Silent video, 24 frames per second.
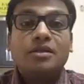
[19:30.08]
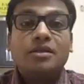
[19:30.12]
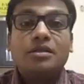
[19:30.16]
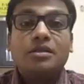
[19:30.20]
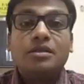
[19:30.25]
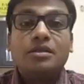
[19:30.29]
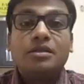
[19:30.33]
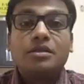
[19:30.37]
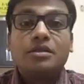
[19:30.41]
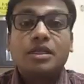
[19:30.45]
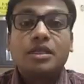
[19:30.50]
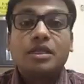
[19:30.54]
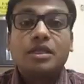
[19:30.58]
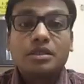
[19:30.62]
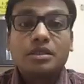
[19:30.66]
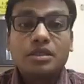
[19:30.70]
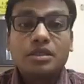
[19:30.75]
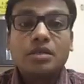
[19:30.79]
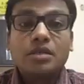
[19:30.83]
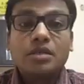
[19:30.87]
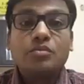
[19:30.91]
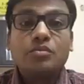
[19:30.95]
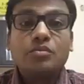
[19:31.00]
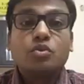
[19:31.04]

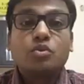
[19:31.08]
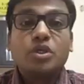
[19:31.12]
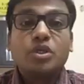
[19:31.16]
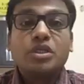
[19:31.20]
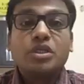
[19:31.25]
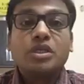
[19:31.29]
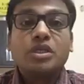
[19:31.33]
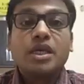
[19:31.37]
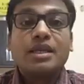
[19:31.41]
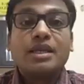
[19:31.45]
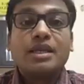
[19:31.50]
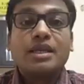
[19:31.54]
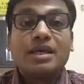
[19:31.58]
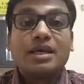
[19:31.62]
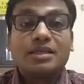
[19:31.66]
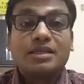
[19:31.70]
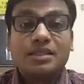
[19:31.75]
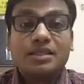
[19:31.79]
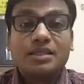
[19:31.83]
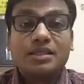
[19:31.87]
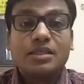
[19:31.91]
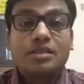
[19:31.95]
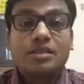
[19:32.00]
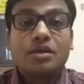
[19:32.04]
systems which can
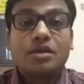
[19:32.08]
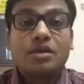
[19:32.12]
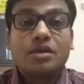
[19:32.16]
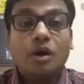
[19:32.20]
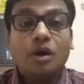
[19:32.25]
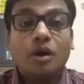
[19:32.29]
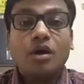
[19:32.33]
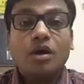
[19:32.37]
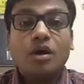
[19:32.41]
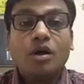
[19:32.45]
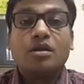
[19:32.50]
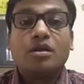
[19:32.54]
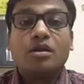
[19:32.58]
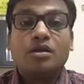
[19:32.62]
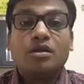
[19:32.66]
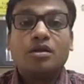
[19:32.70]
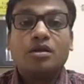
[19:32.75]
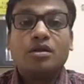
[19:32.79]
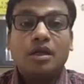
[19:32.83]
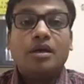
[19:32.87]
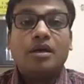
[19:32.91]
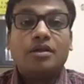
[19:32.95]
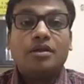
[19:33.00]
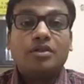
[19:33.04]
assist
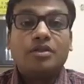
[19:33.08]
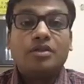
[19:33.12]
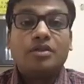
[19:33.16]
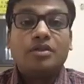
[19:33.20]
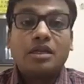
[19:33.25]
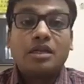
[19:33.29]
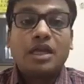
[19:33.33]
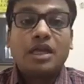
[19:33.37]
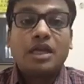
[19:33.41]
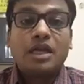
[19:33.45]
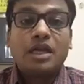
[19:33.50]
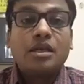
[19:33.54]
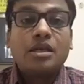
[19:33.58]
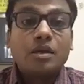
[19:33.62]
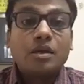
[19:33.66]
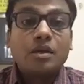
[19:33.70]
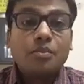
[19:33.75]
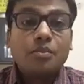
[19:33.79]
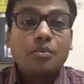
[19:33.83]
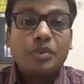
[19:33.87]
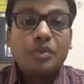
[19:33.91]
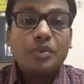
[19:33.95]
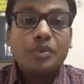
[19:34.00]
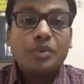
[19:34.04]
or that
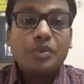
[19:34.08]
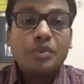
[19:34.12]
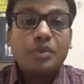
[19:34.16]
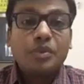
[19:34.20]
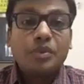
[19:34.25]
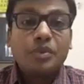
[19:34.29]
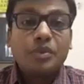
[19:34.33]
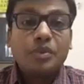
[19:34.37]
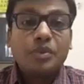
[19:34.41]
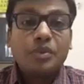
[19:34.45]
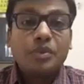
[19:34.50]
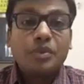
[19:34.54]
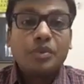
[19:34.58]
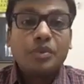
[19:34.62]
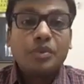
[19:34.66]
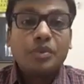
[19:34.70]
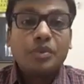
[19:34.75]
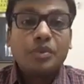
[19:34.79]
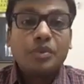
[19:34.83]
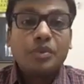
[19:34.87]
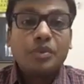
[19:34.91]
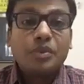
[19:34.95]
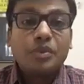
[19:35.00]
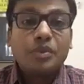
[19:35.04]
can completely
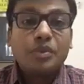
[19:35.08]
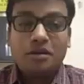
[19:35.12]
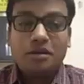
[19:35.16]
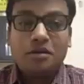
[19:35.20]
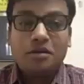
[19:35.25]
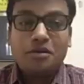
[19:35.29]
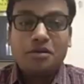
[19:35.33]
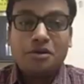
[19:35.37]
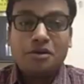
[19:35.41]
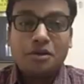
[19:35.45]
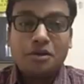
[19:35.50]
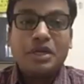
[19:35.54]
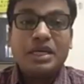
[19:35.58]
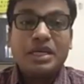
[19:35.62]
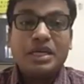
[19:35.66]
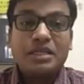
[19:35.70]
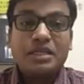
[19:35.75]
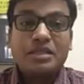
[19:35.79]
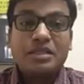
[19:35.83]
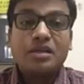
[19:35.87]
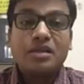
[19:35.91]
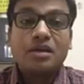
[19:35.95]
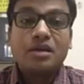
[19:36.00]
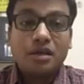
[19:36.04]

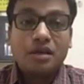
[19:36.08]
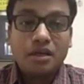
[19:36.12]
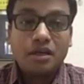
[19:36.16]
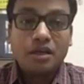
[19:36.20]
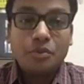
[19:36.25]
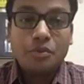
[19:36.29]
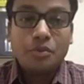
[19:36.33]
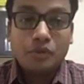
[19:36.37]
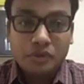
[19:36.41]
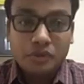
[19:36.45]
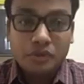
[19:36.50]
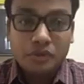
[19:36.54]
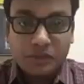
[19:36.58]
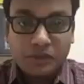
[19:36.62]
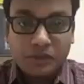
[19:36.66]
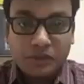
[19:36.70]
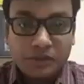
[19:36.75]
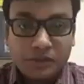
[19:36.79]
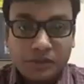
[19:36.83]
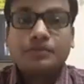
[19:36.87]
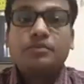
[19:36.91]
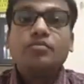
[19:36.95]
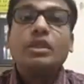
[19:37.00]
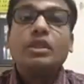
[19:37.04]
replace the current
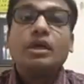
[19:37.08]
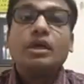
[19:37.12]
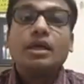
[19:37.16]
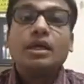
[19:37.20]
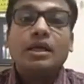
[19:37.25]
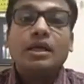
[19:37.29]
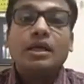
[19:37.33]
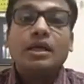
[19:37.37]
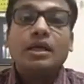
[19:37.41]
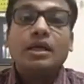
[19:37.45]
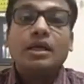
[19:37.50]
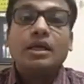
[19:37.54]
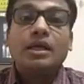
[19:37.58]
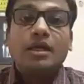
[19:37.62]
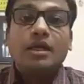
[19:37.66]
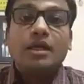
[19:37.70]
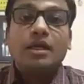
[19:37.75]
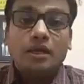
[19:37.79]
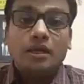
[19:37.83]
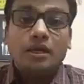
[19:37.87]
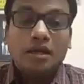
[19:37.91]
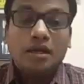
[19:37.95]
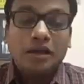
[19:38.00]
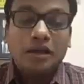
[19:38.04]
processes.
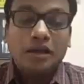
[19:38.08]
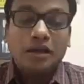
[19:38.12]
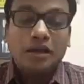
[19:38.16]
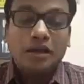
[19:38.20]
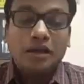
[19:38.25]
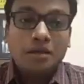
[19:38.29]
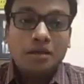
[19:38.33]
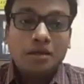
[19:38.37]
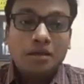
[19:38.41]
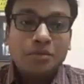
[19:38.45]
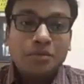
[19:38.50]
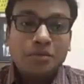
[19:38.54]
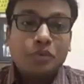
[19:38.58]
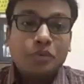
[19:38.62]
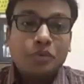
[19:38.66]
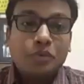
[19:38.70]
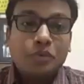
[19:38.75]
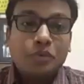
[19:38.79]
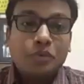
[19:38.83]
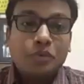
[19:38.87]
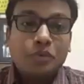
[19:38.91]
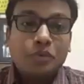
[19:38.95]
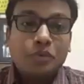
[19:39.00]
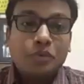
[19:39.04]
Those
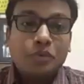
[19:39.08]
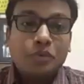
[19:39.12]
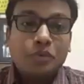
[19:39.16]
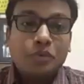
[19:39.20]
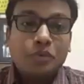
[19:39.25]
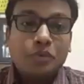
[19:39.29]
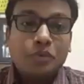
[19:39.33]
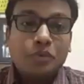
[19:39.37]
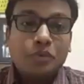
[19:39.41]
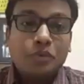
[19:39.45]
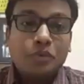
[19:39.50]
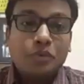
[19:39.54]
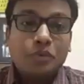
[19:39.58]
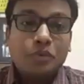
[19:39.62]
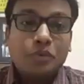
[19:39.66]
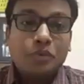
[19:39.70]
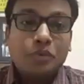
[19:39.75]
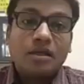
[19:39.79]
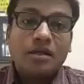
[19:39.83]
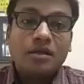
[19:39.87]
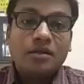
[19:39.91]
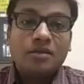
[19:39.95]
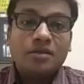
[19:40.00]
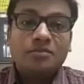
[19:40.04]
which are
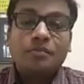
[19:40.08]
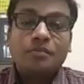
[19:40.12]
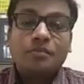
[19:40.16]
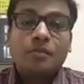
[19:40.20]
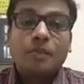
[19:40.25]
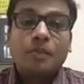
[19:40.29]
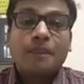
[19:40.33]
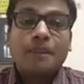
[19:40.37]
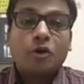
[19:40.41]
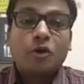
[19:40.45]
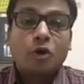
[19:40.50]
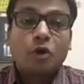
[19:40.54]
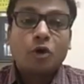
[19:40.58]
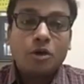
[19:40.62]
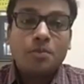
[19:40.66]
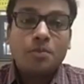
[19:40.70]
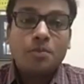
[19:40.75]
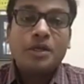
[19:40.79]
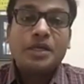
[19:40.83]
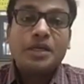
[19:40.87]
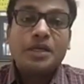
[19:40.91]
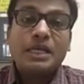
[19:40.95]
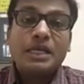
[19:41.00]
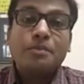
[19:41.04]

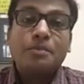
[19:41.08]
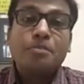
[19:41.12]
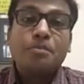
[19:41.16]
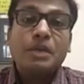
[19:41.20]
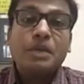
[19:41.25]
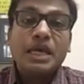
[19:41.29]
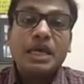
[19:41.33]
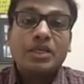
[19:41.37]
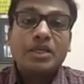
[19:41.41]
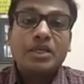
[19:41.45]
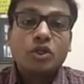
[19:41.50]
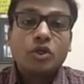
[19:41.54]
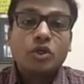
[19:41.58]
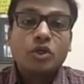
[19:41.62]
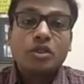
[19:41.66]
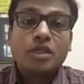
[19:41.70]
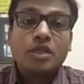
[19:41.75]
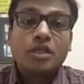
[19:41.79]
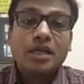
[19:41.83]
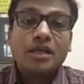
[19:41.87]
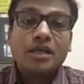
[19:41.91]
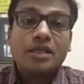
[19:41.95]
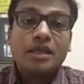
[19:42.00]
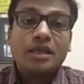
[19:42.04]
collaborating, make sure
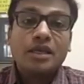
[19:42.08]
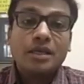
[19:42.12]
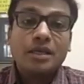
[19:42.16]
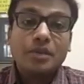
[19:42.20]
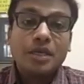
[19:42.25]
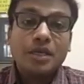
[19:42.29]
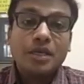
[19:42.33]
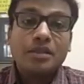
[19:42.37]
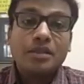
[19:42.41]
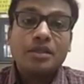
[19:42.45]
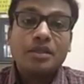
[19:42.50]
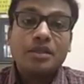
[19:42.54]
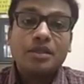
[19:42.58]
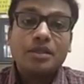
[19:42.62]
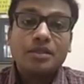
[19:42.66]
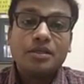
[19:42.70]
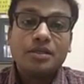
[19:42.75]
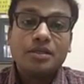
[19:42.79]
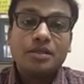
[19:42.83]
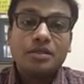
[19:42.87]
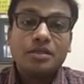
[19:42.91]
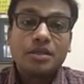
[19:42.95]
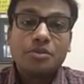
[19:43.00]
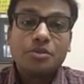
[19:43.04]
that they make their
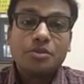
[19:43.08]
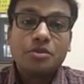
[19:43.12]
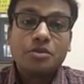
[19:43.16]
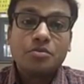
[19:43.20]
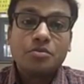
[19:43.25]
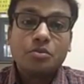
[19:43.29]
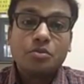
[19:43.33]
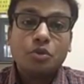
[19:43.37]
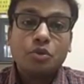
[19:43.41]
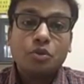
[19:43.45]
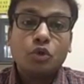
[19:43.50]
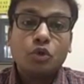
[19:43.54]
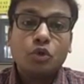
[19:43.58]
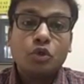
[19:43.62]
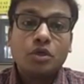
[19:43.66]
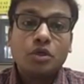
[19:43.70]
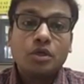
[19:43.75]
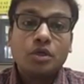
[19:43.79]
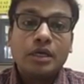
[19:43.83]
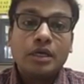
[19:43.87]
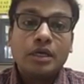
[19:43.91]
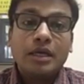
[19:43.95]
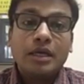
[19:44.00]
systems more